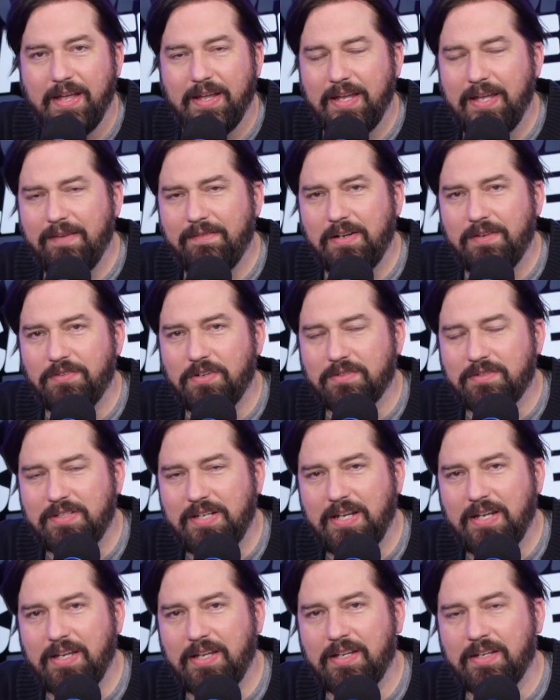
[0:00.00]
Even if you're
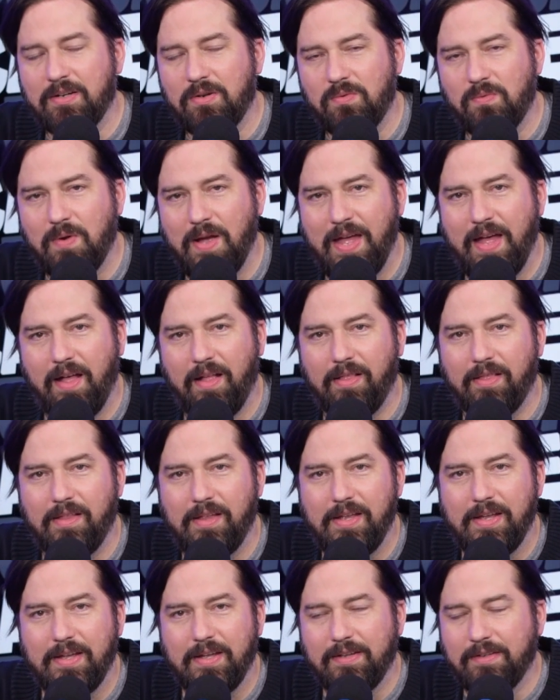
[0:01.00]
digging a well,
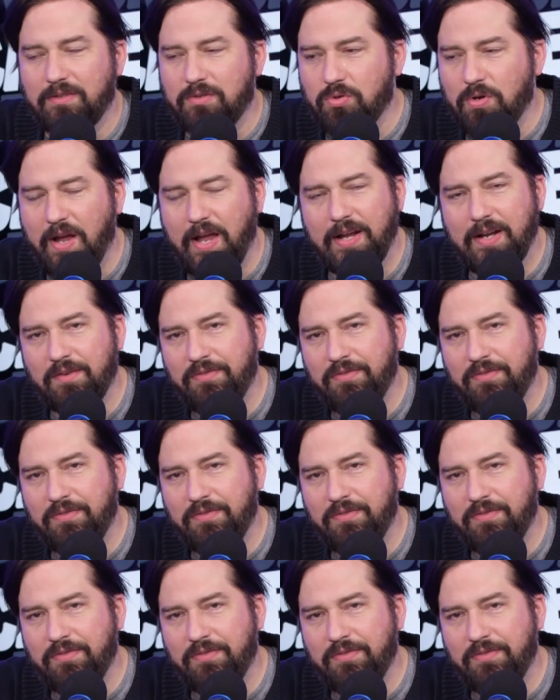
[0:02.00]
you're trying